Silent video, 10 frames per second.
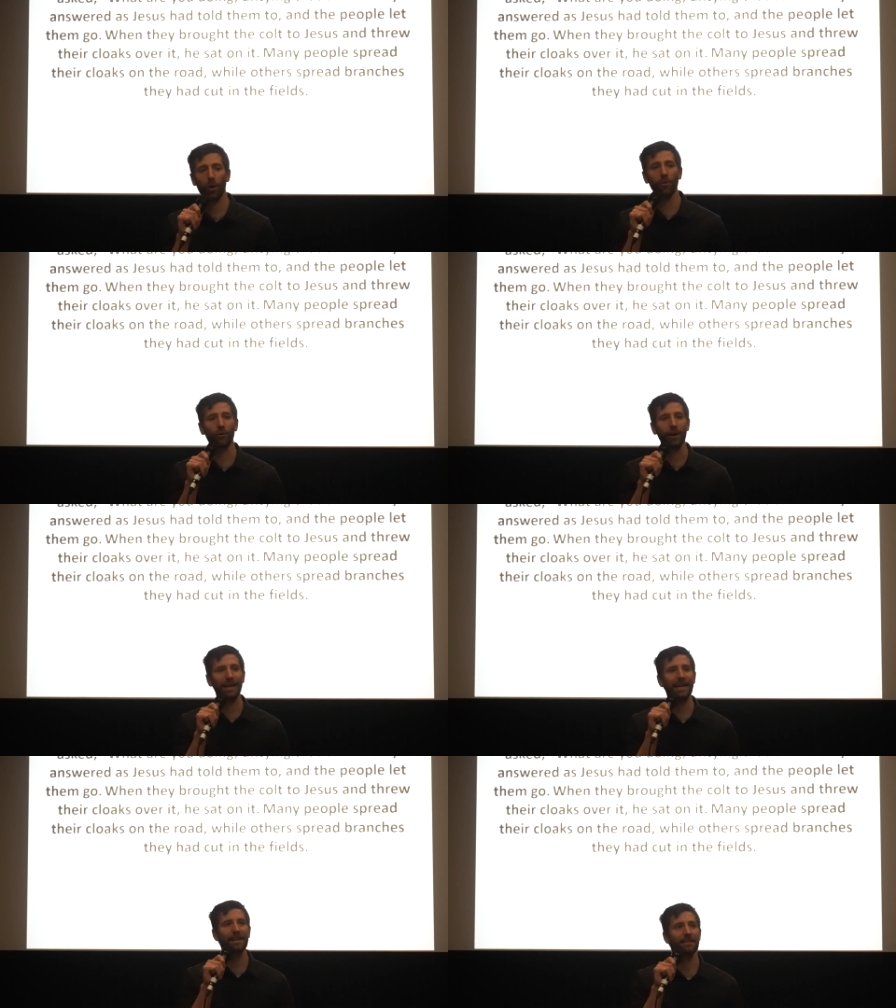over it,
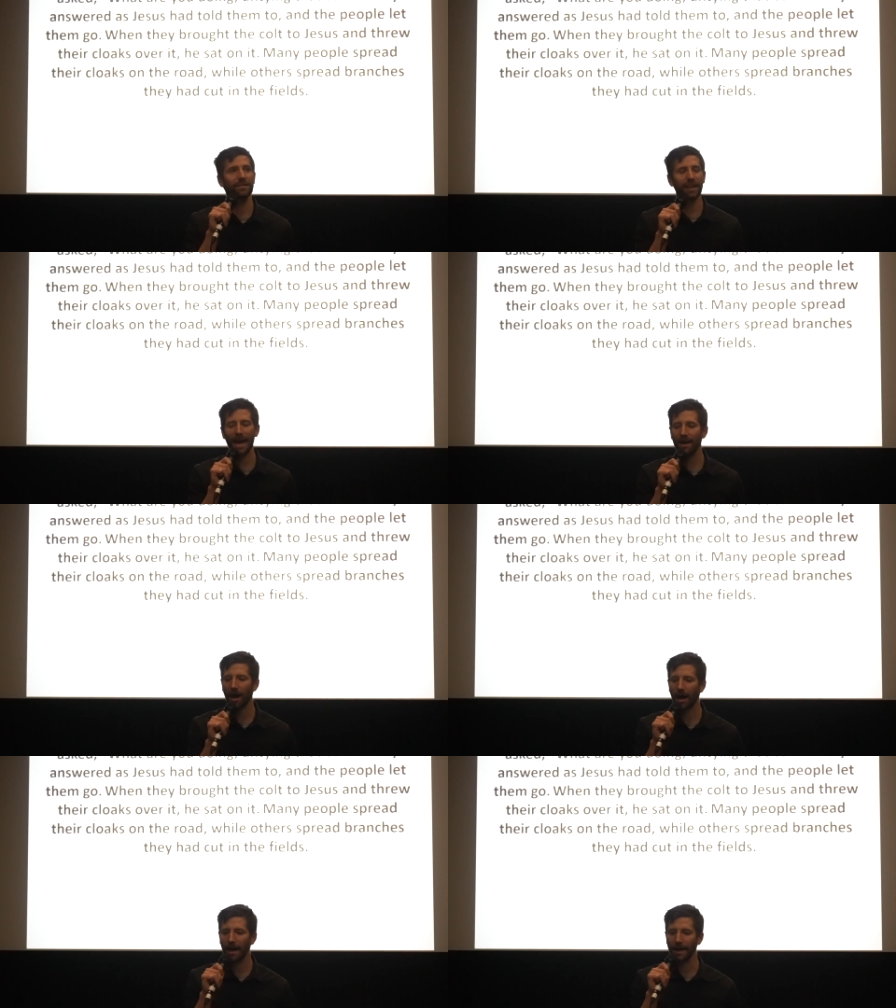he sat
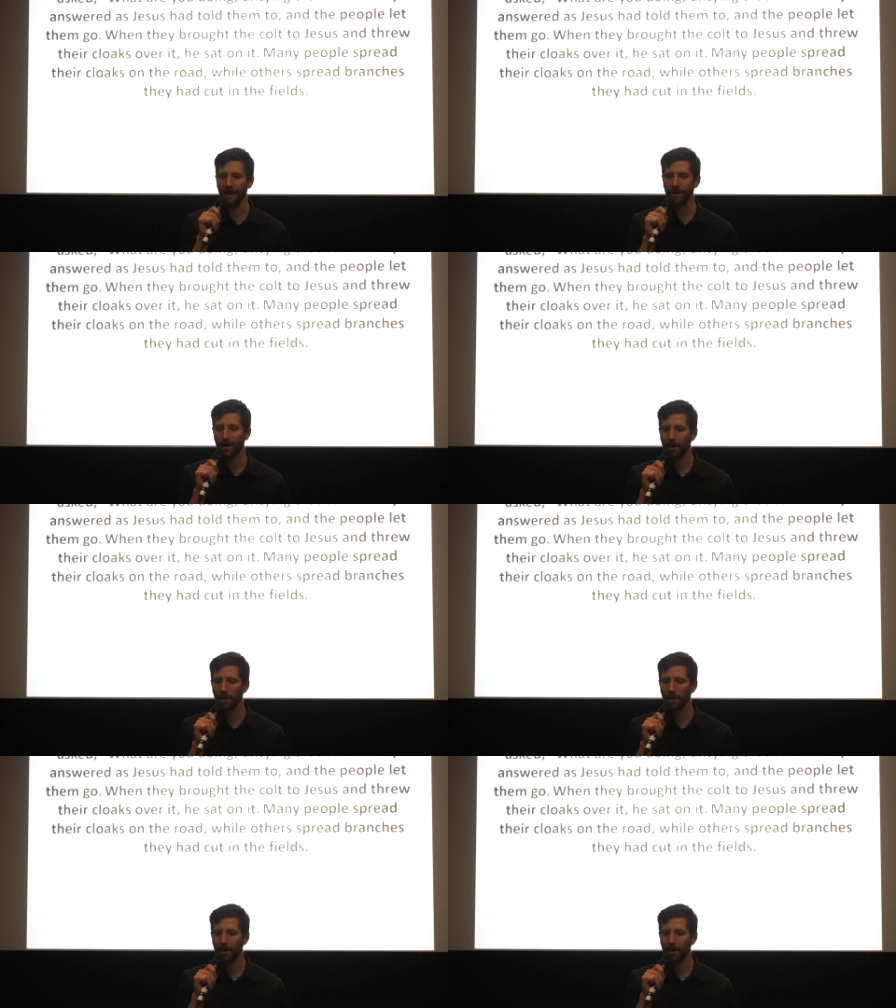on it.